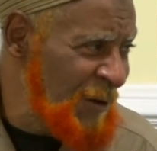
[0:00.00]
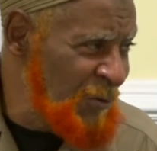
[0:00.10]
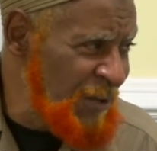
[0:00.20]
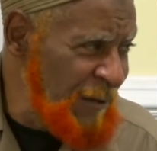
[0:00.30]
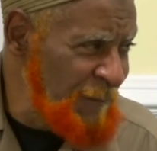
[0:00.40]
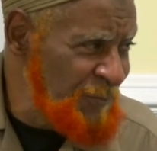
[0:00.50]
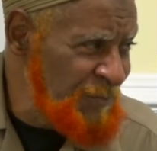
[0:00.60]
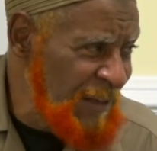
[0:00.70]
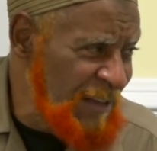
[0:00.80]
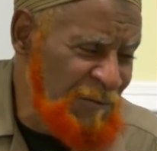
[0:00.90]
Okay,
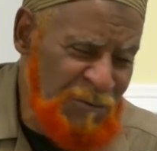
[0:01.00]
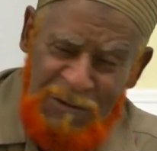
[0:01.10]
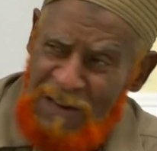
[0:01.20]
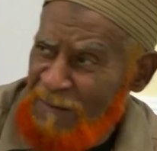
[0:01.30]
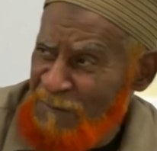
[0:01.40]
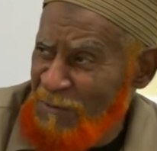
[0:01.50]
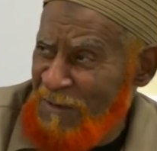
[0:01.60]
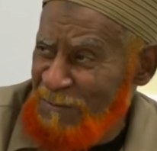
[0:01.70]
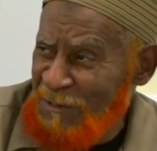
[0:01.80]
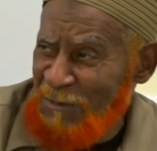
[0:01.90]
and if you
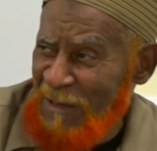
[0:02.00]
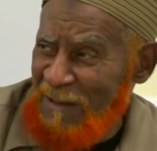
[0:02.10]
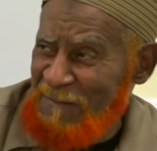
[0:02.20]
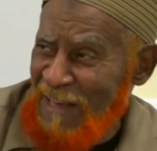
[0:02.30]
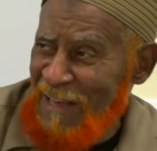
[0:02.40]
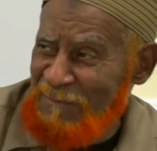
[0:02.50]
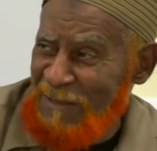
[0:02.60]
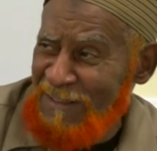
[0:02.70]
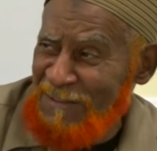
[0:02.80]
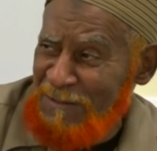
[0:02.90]
don't have that,
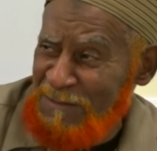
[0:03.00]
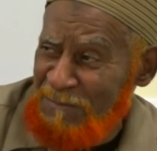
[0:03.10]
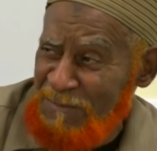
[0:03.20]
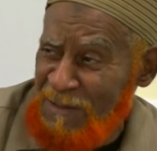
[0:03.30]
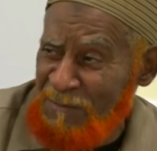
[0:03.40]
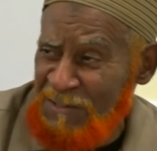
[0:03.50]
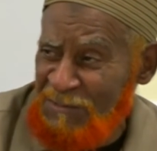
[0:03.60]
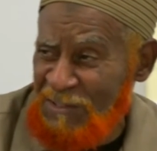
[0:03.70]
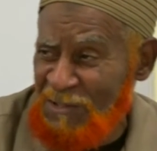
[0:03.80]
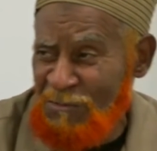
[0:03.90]
man, some
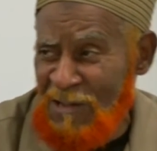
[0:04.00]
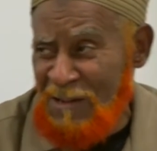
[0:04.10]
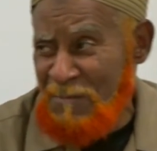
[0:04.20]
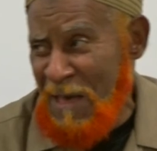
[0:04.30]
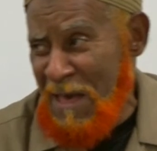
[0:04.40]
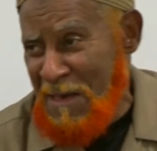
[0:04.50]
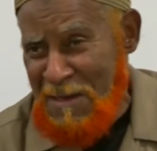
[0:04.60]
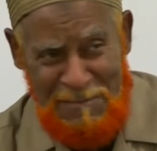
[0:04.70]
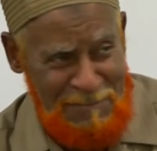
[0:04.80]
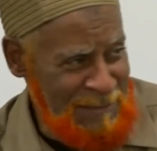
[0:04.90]
consider you not a
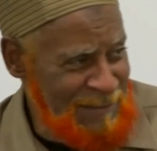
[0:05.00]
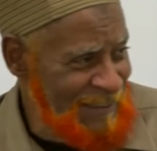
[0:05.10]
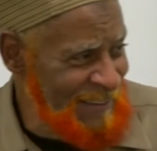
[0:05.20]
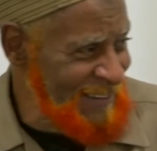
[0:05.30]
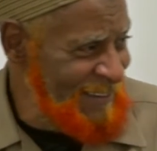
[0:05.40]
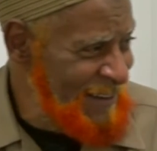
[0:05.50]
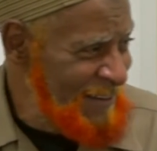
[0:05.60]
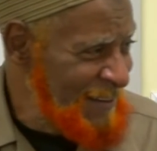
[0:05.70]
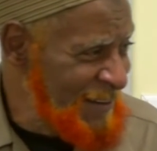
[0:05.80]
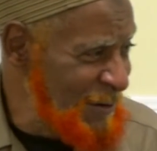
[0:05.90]
man.
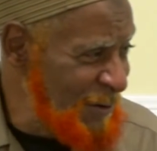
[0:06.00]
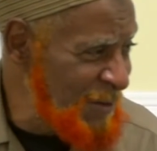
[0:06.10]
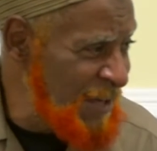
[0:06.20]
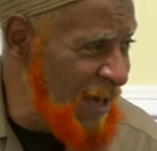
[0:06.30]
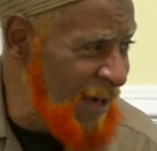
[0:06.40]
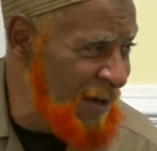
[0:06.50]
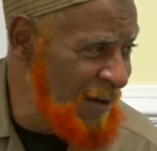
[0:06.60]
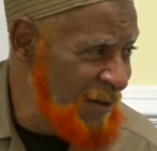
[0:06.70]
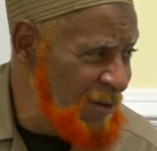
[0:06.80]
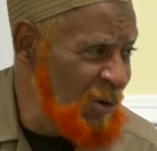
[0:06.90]
You don't care.
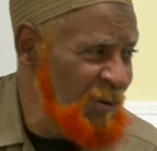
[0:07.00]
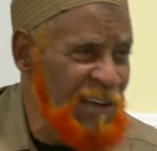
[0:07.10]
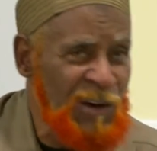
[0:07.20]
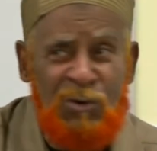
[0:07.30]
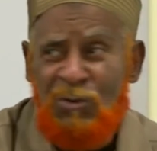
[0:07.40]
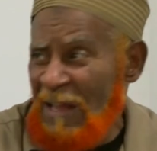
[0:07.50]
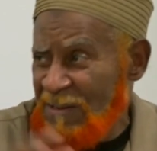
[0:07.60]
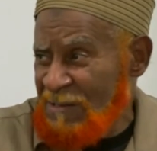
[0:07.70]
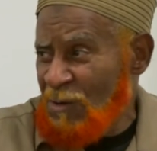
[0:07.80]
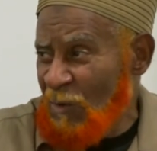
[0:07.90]
You don't care who,
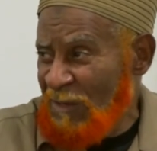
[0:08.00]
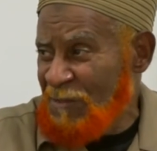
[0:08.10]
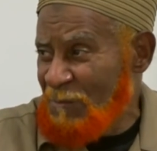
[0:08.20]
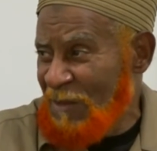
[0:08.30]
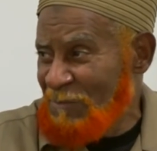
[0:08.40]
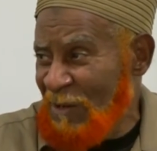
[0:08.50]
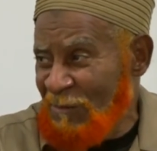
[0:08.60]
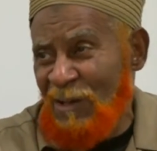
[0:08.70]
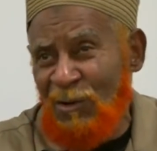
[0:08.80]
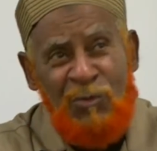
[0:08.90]
like the Western people. They
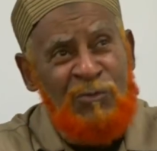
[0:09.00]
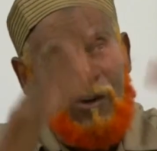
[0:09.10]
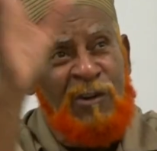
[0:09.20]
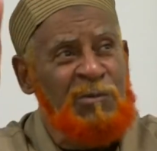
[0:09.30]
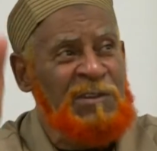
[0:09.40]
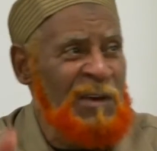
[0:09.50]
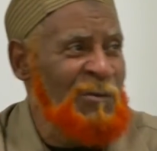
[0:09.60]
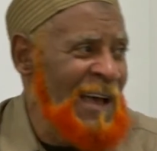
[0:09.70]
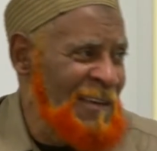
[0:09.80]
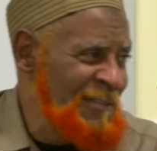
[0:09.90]
don't care who flirt with their
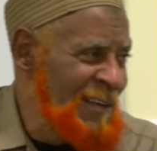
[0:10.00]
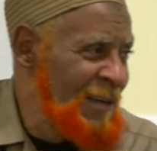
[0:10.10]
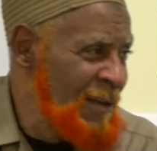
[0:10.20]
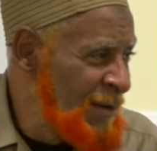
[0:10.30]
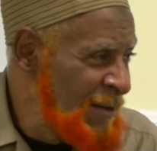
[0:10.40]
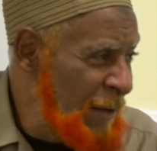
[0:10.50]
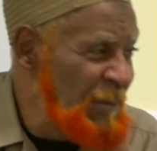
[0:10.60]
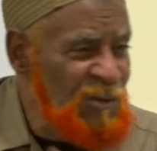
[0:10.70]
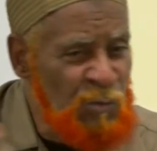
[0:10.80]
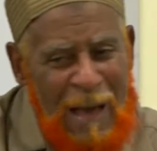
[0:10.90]
wife. They
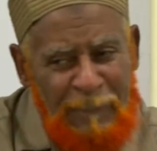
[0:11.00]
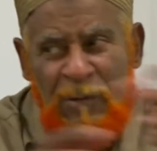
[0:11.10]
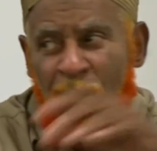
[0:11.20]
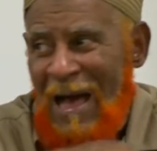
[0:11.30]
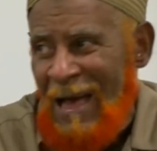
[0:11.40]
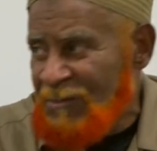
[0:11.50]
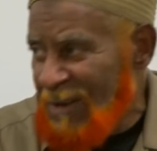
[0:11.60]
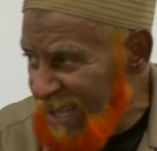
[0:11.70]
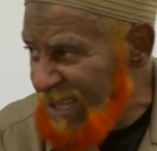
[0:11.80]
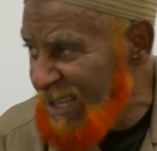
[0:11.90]
be swapping wives,
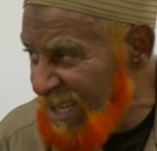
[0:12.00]
right?